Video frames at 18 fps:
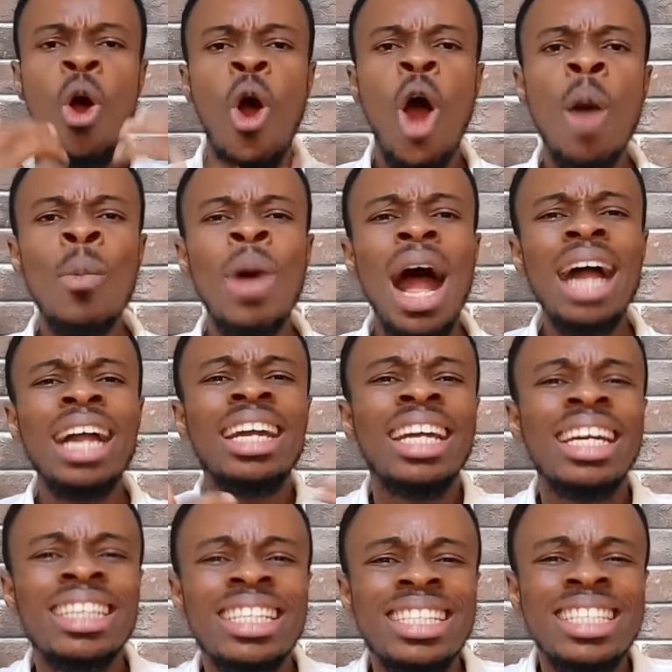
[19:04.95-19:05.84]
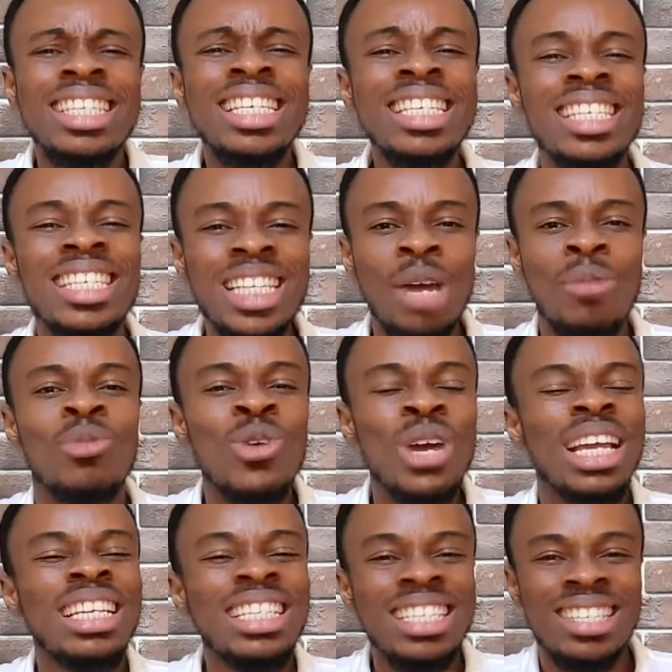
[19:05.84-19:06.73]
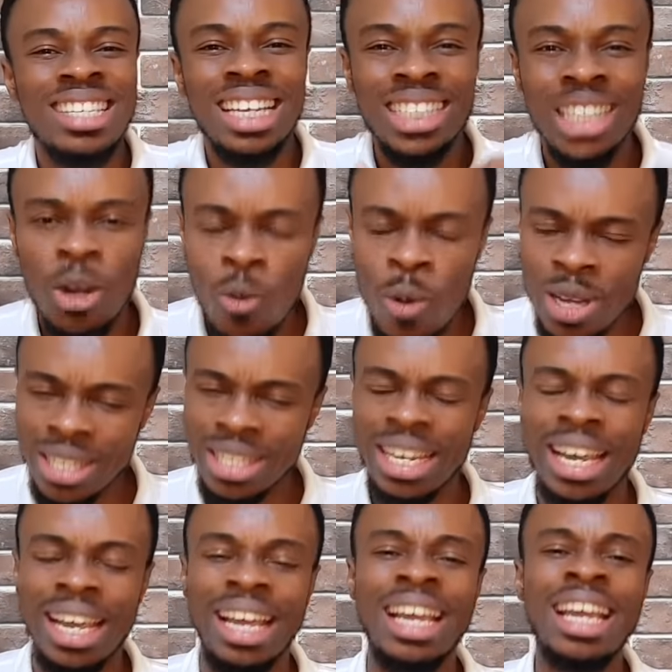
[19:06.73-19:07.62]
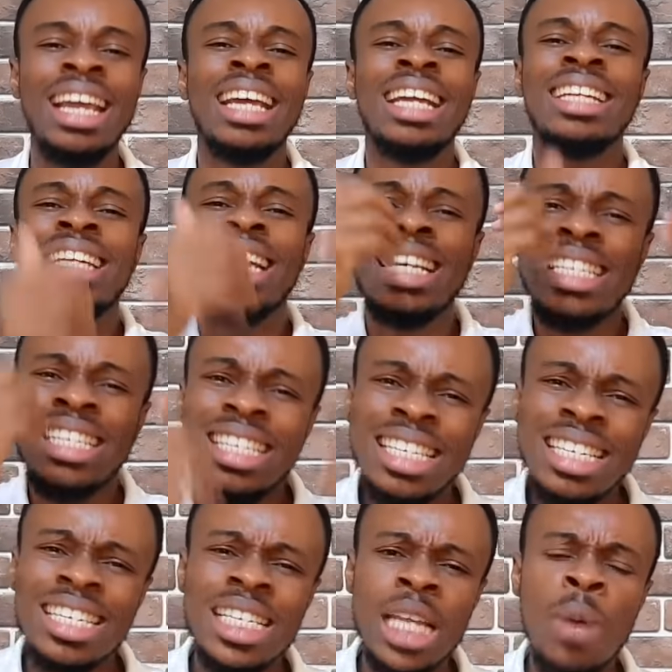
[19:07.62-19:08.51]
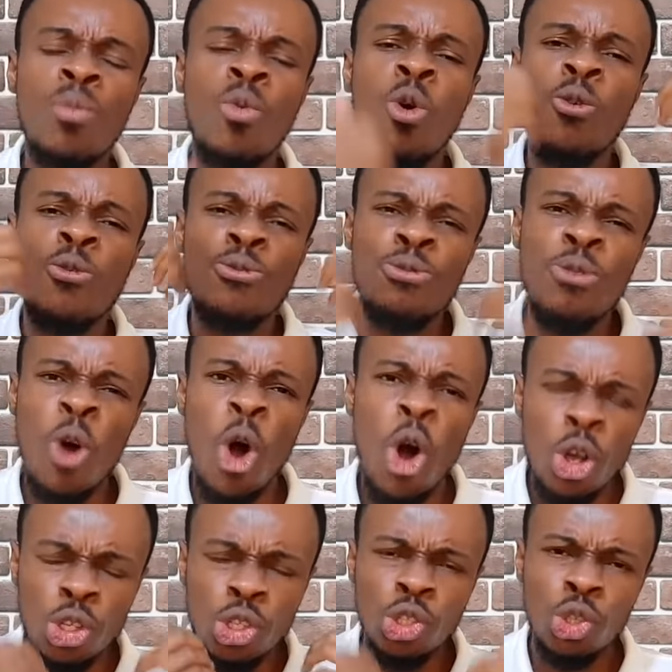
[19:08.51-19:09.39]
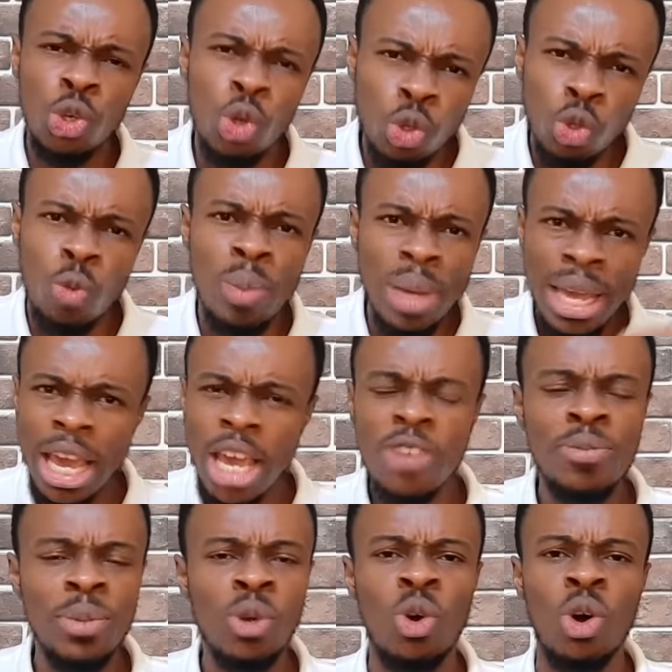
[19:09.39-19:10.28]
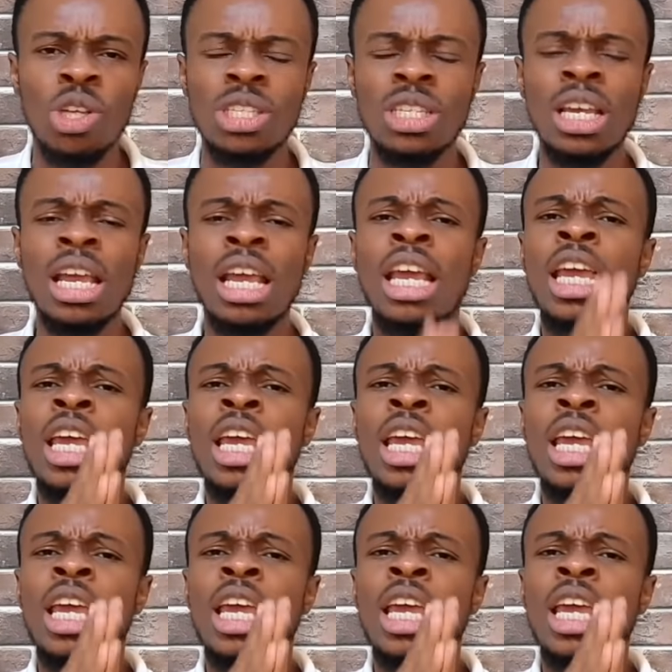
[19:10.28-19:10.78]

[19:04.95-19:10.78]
Omo a create system no in such a way say the system will force you to behave because